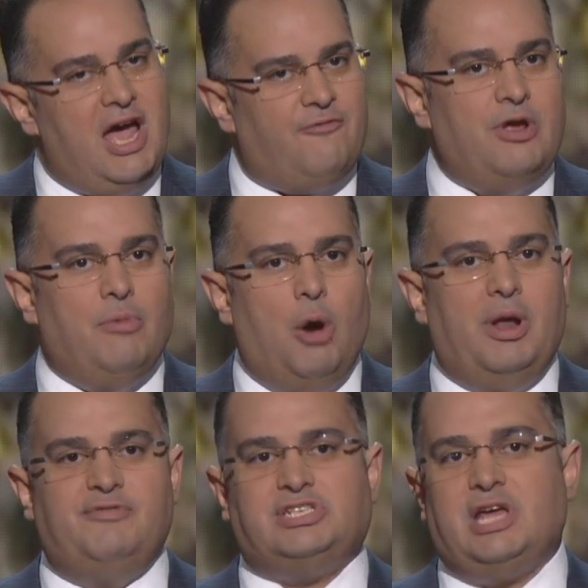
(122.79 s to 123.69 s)
every
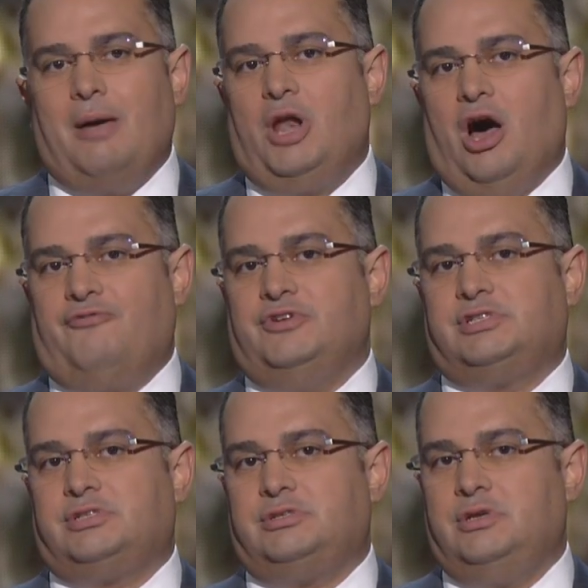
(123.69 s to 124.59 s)
moment of his time in
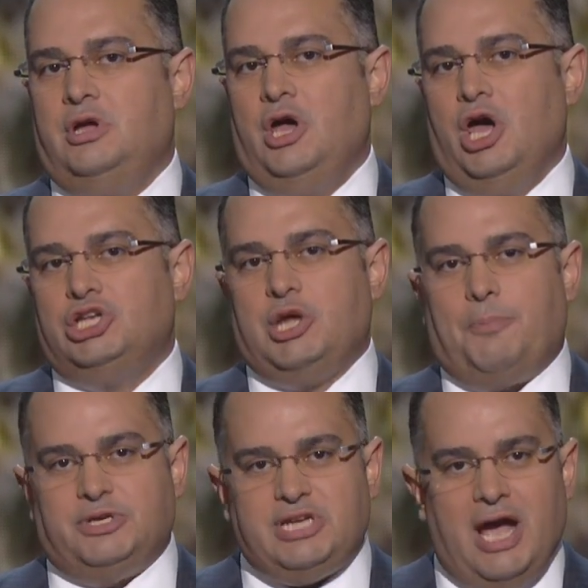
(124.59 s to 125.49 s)
office, to
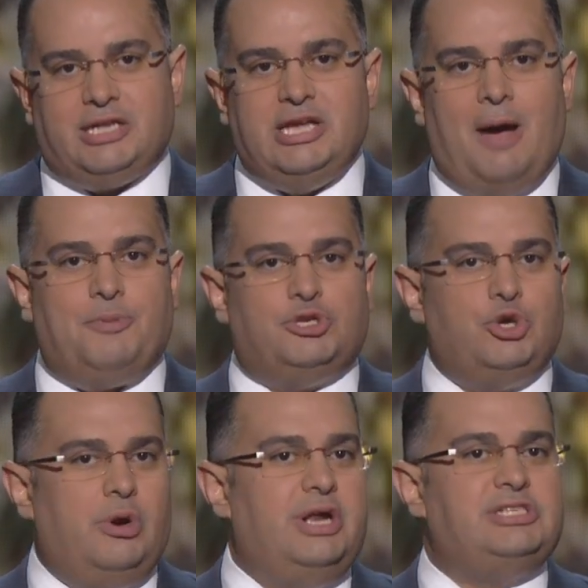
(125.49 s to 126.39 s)
protect
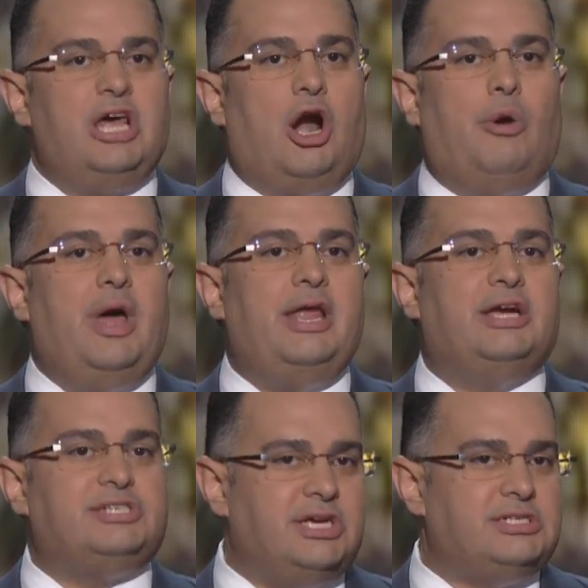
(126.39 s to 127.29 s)
opportunities that already
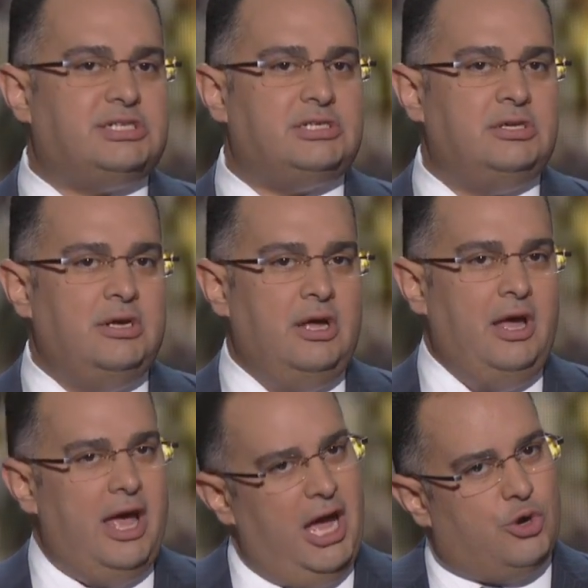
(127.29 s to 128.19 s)
exist
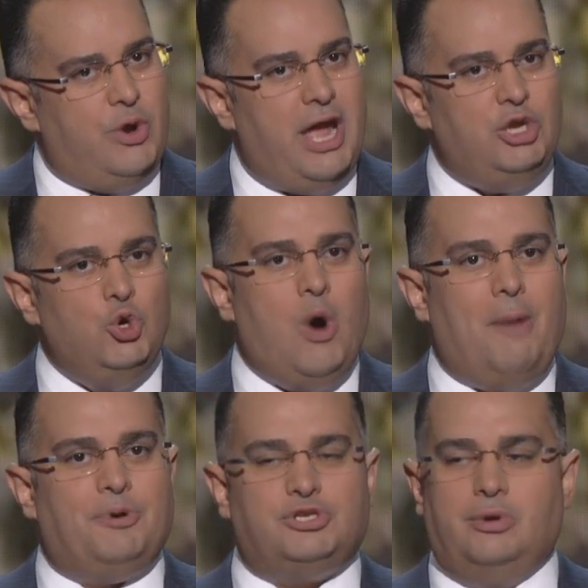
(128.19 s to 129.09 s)
and create new
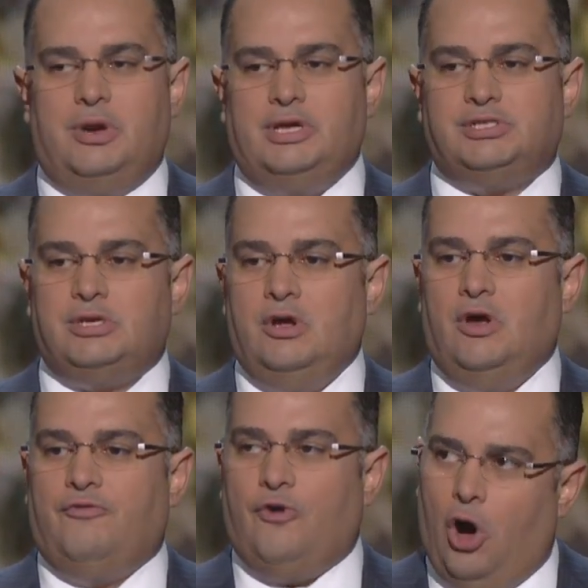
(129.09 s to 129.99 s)
opportunities
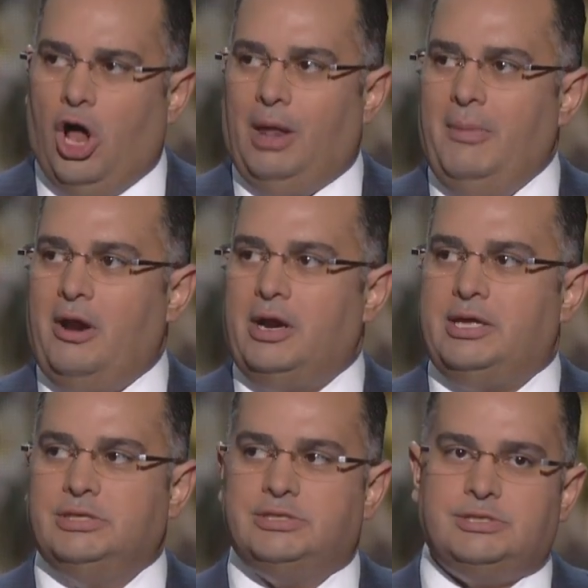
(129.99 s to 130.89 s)
for all
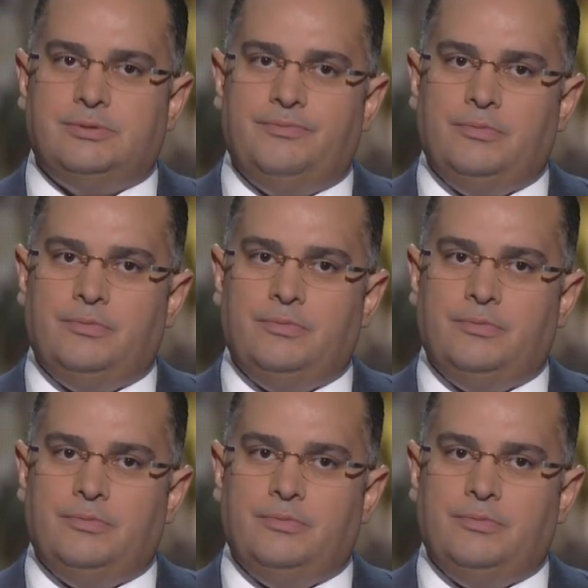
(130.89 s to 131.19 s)
Americans.